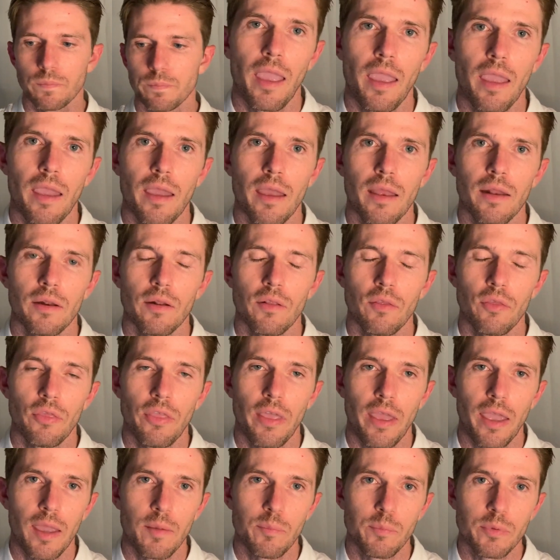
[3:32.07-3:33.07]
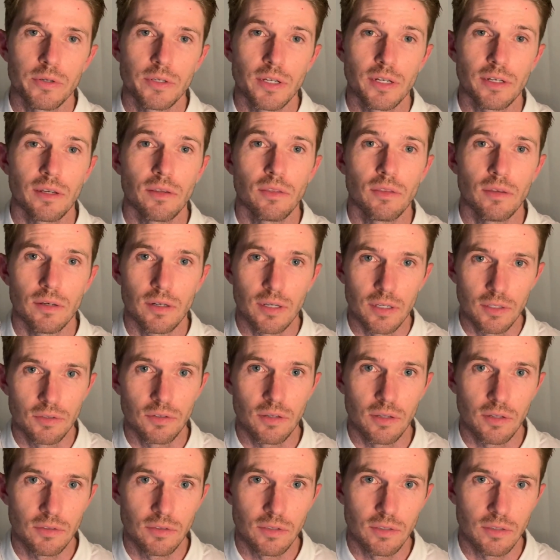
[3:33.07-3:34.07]
and they predicted the
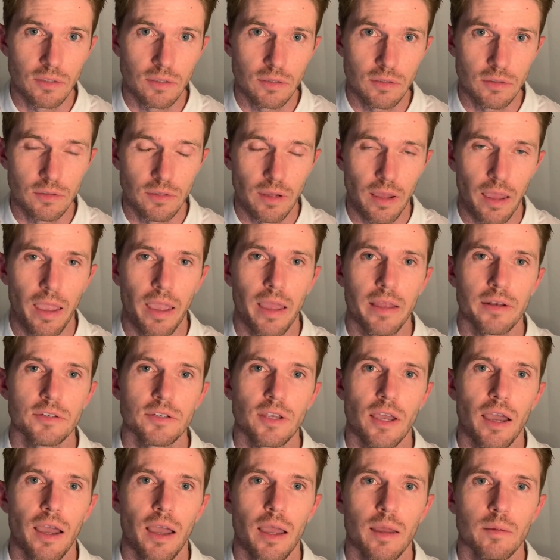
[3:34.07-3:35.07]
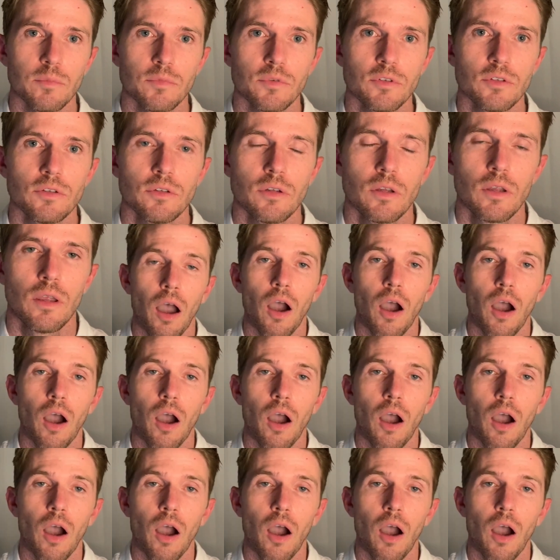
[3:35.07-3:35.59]
distances and times